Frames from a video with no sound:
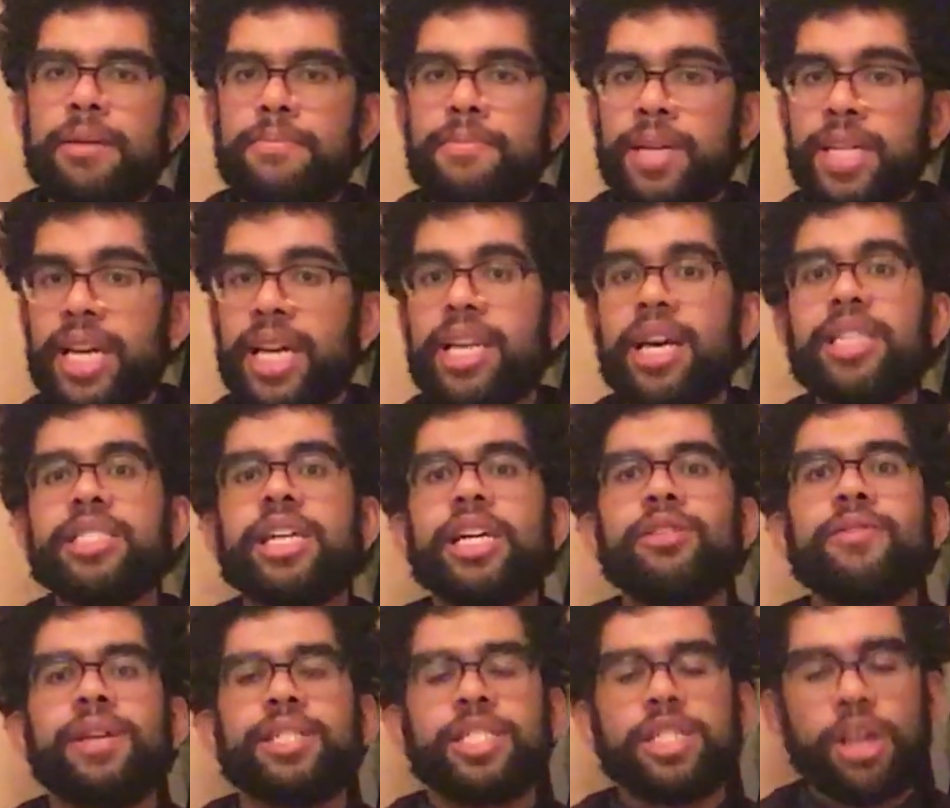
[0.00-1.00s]
But again, I
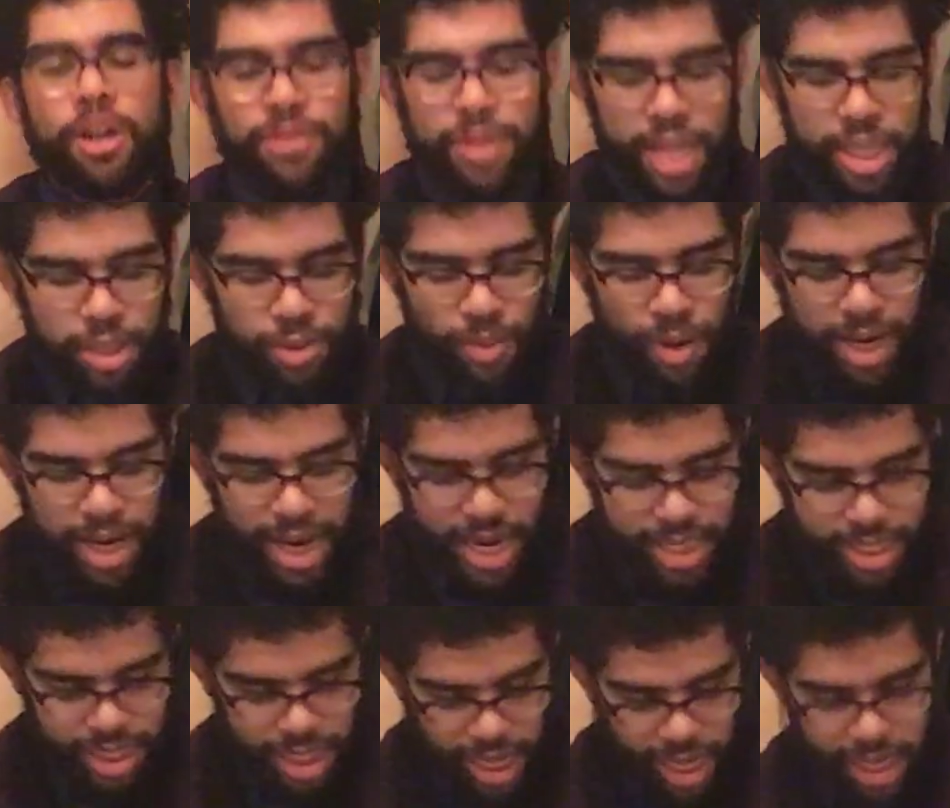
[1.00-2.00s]
digress. So this one
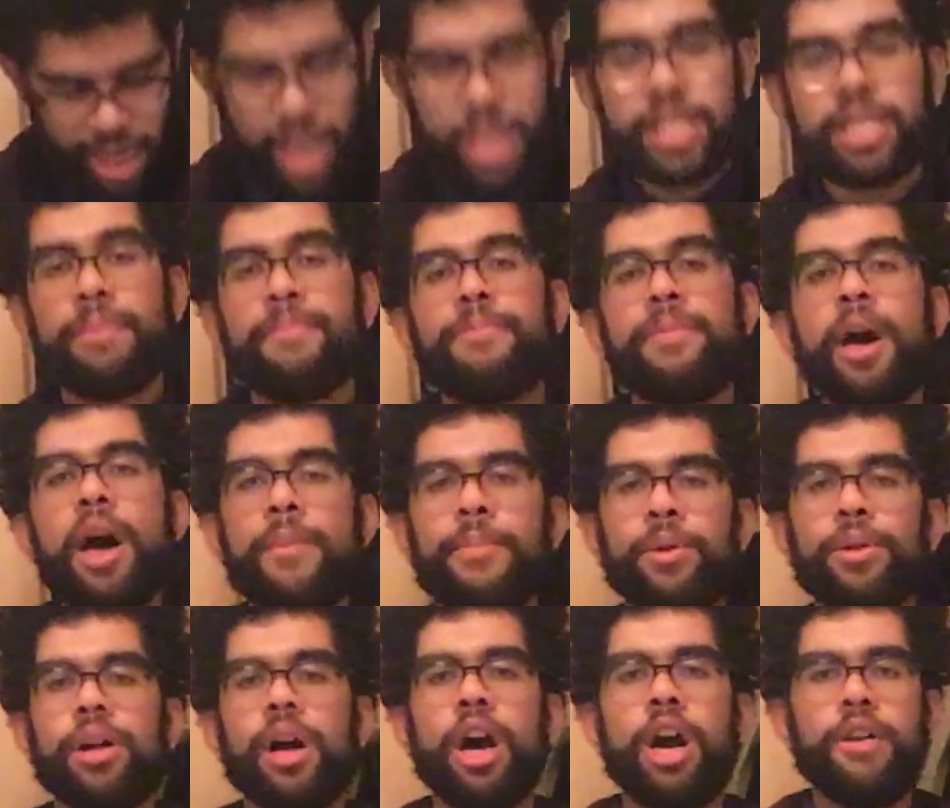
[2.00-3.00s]
is it's a
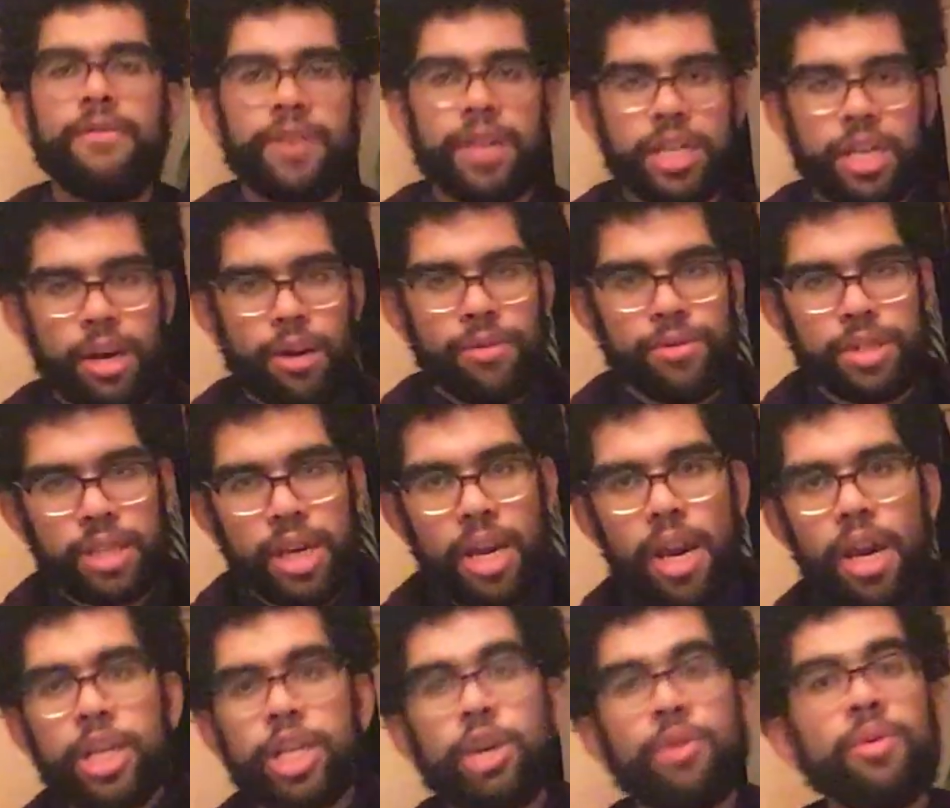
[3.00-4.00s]
purple overcoat.
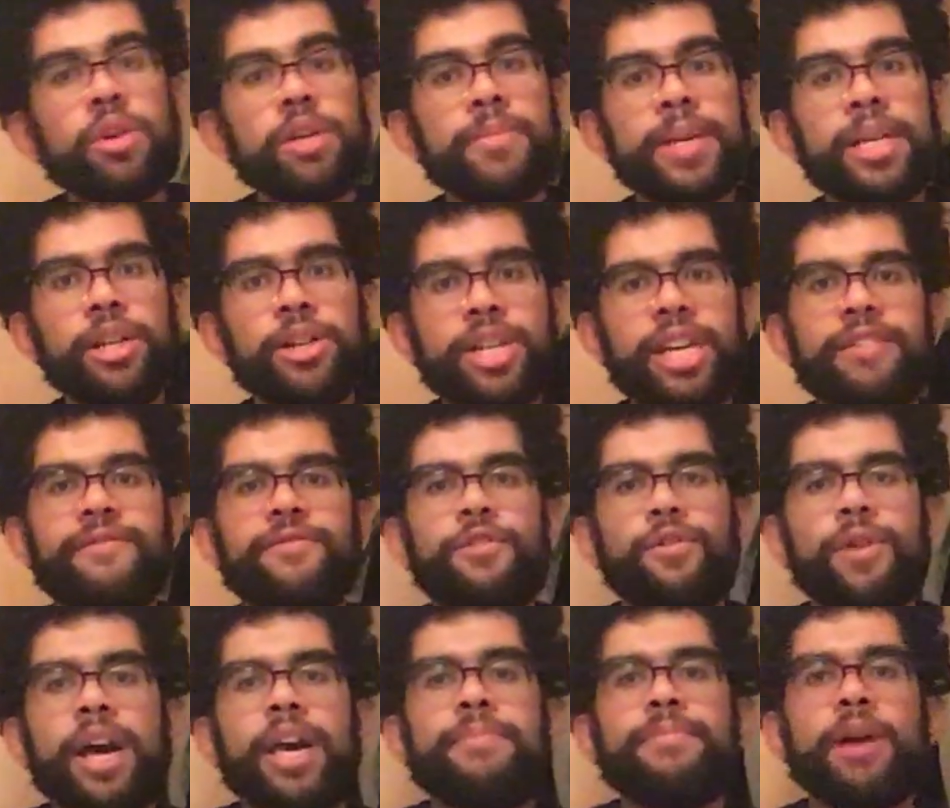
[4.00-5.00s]
You want to be looking
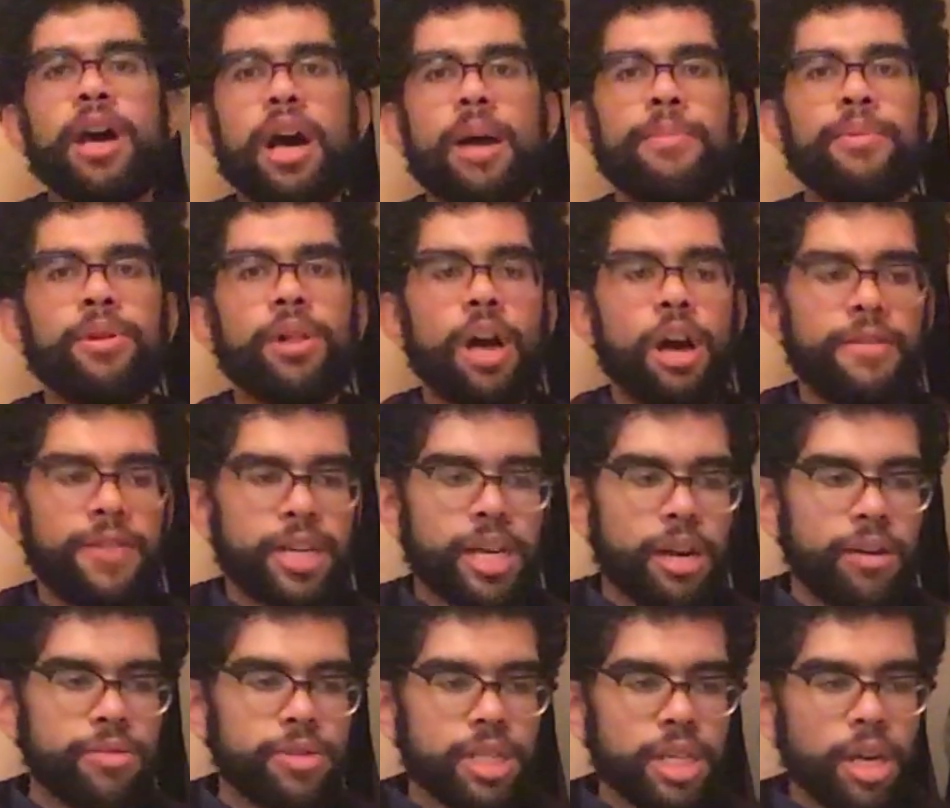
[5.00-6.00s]
for a purple
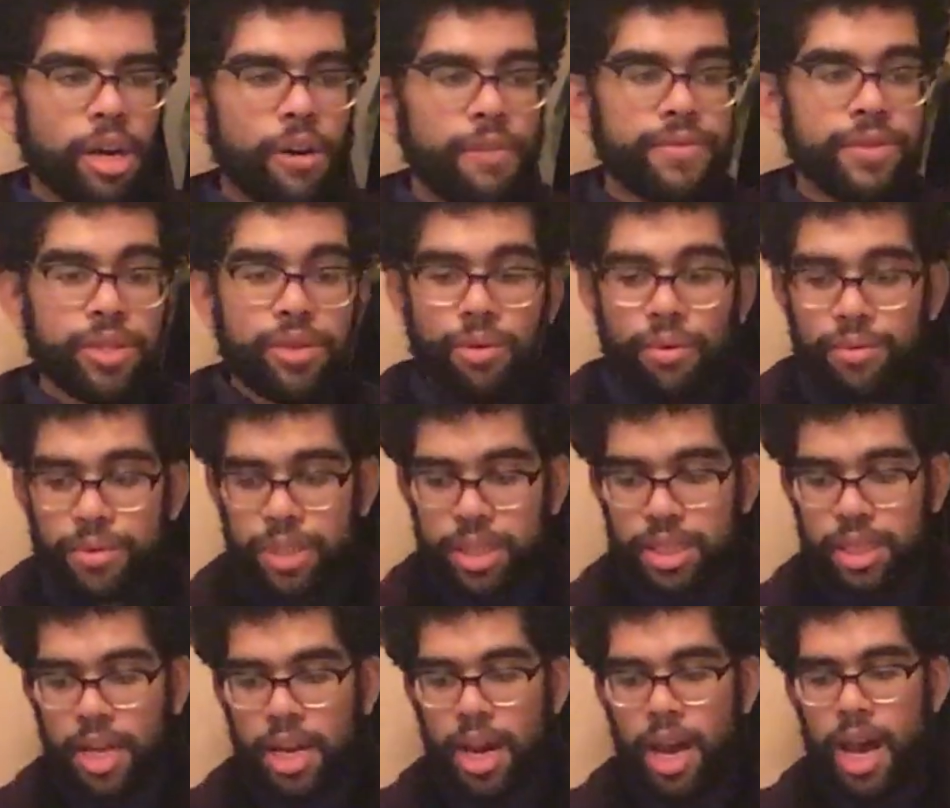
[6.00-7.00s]
overcoat of
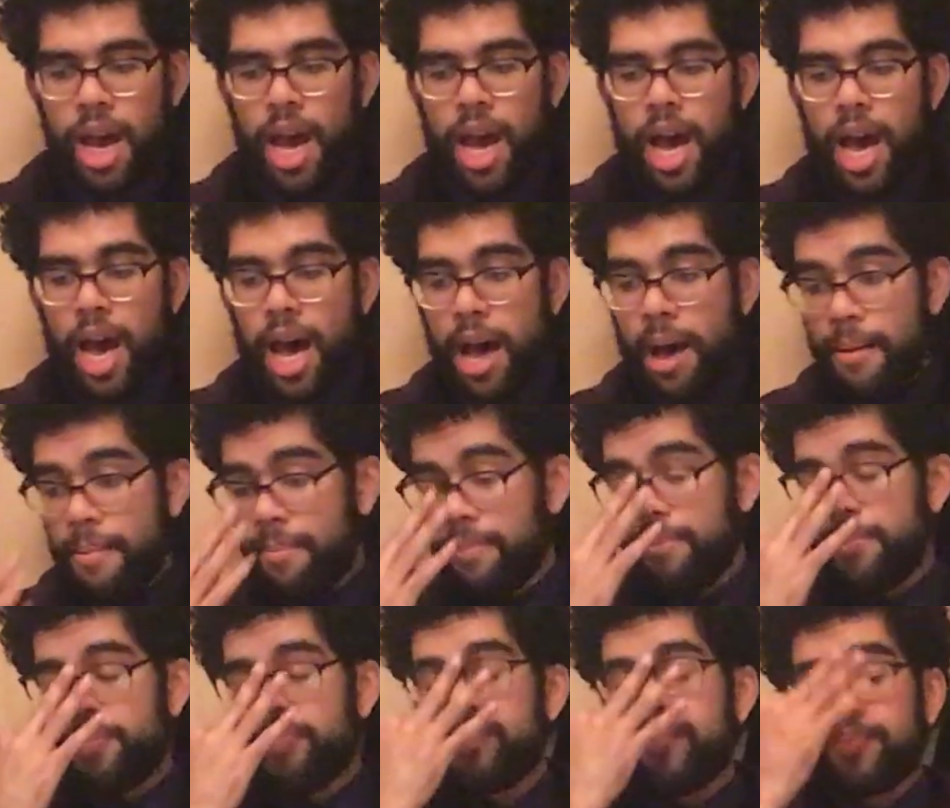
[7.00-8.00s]
sorts, and